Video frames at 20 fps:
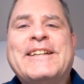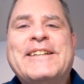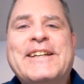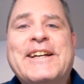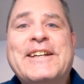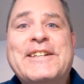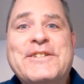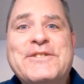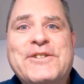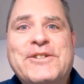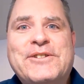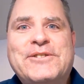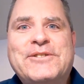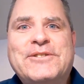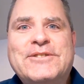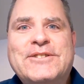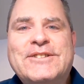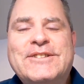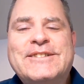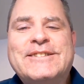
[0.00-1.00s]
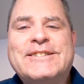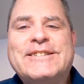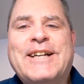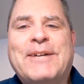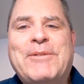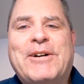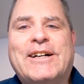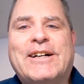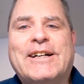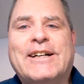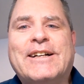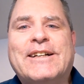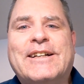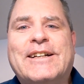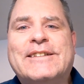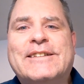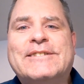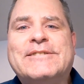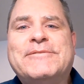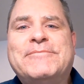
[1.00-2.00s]
Indiana Jones? Come
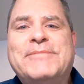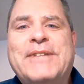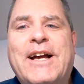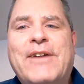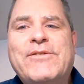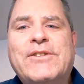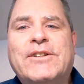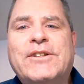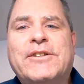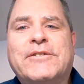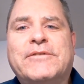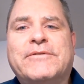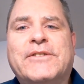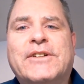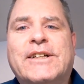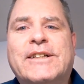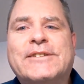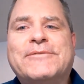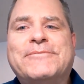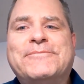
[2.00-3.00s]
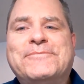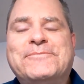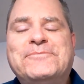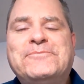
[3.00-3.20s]
on, having a little fun.